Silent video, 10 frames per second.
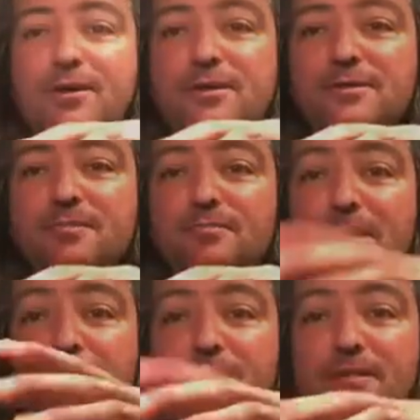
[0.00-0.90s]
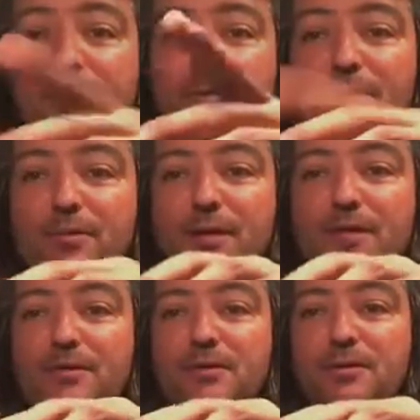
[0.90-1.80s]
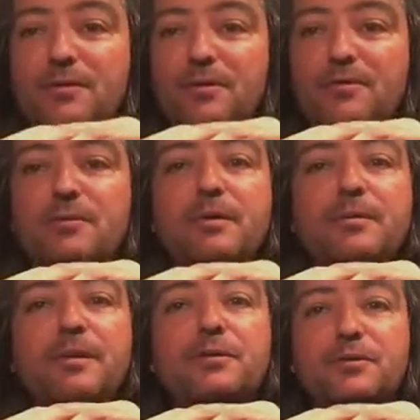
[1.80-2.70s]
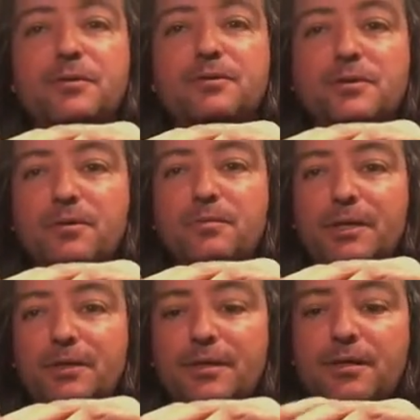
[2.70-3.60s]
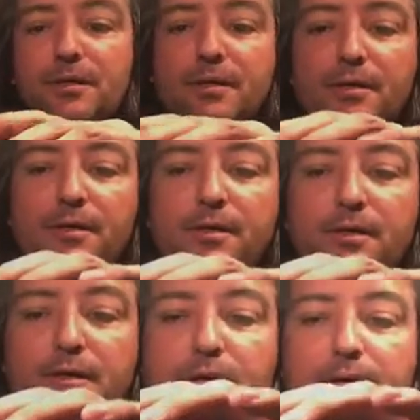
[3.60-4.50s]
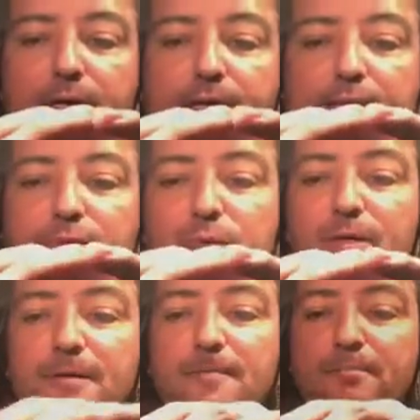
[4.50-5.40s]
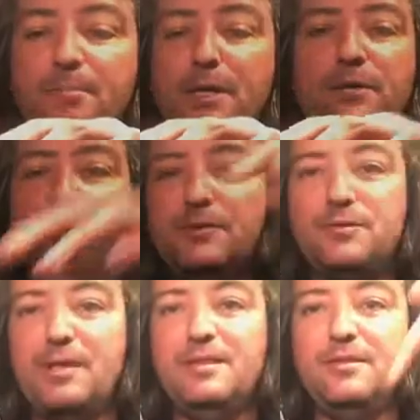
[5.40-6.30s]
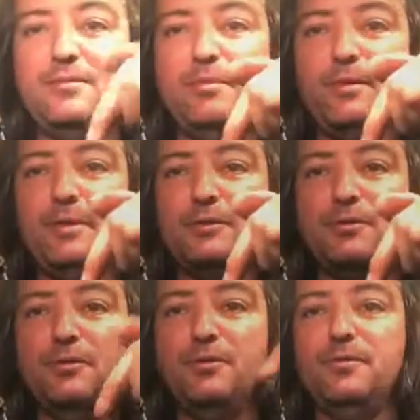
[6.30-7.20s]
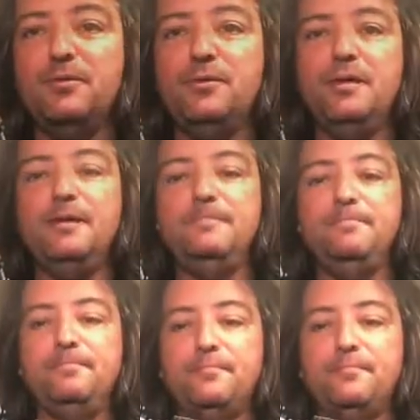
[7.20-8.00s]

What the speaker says: on this car is metric 3mm. So the 3mm screw is a little bigger. This will, but you can just thread the 3mm screw through